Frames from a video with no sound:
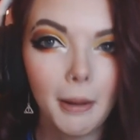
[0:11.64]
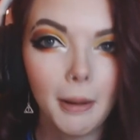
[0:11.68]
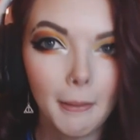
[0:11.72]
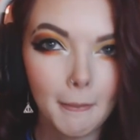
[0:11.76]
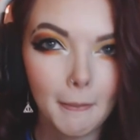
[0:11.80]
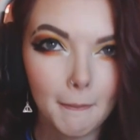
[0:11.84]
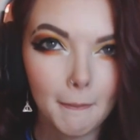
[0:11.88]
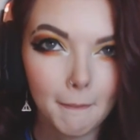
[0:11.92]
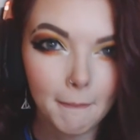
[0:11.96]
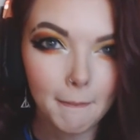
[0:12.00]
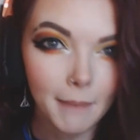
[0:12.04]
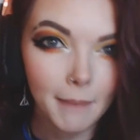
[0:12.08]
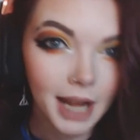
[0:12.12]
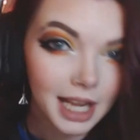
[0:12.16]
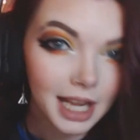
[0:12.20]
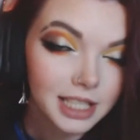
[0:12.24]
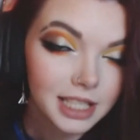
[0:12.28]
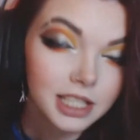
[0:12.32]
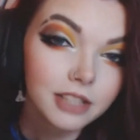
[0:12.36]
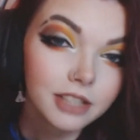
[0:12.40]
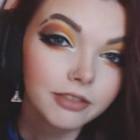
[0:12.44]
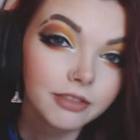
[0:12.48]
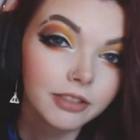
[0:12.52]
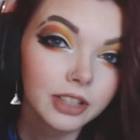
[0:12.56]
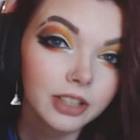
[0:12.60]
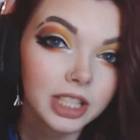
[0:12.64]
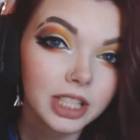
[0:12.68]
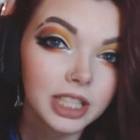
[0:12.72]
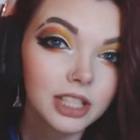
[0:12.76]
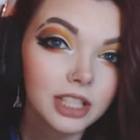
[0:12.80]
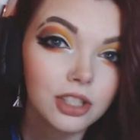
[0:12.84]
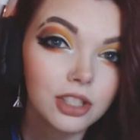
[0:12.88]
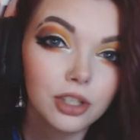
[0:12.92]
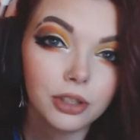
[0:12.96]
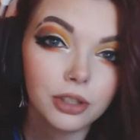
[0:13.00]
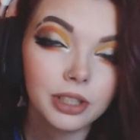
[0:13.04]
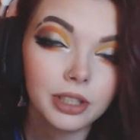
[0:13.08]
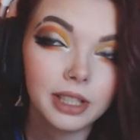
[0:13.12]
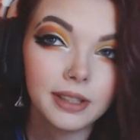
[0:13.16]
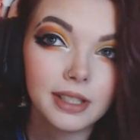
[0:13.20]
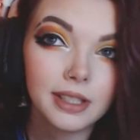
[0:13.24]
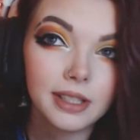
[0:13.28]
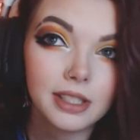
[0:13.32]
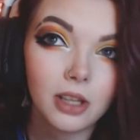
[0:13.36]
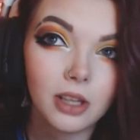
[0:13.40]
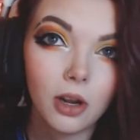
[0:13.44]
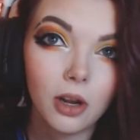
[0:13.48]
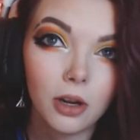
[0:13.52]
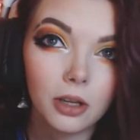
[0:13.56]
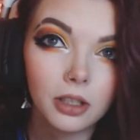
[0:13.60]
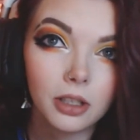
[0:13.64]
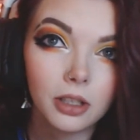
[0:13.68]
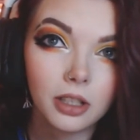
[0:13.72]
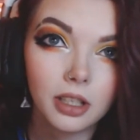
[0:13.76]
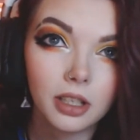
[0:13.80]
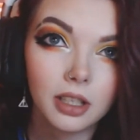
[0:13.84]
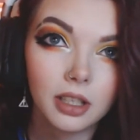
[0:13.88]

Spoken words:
massively enjoying this arc.